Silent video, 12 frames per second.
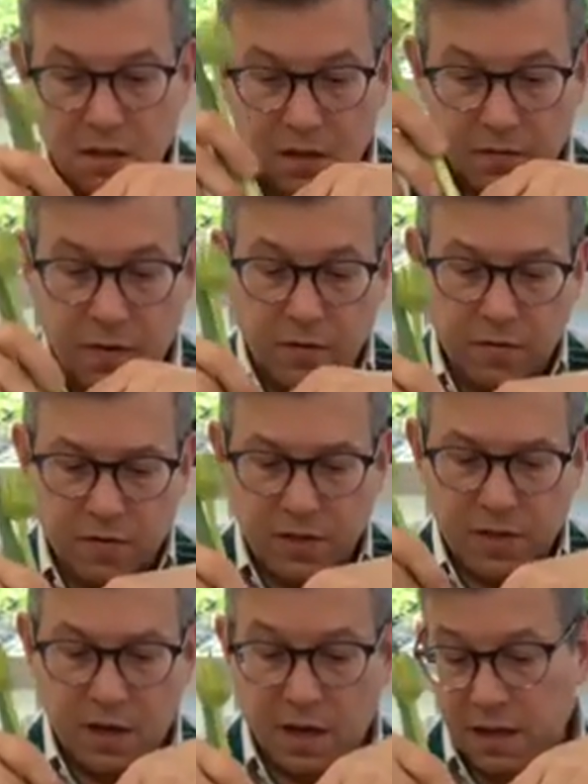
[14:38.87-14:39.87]
And very, very,
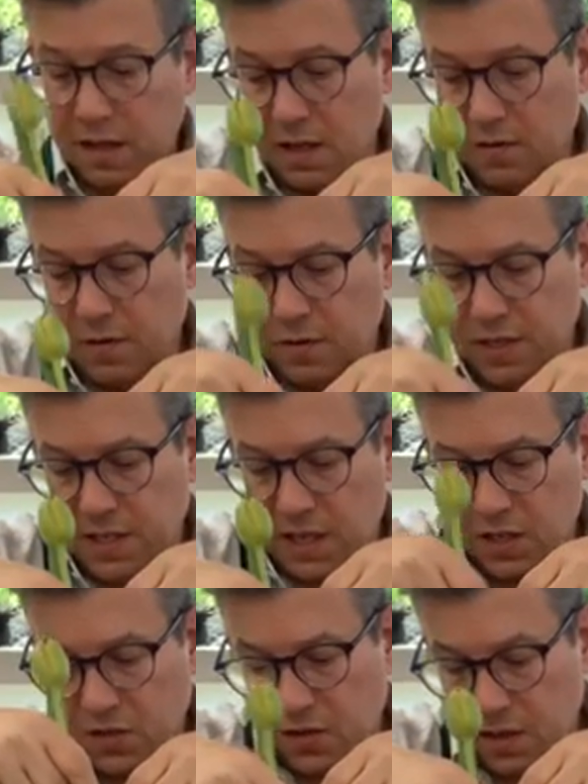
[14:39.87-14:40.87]
I think, very
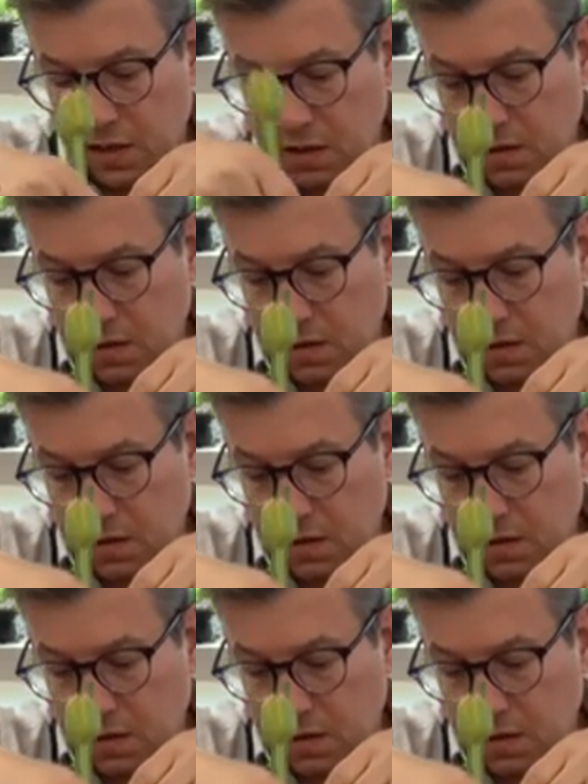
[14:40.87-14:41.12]
satisfying.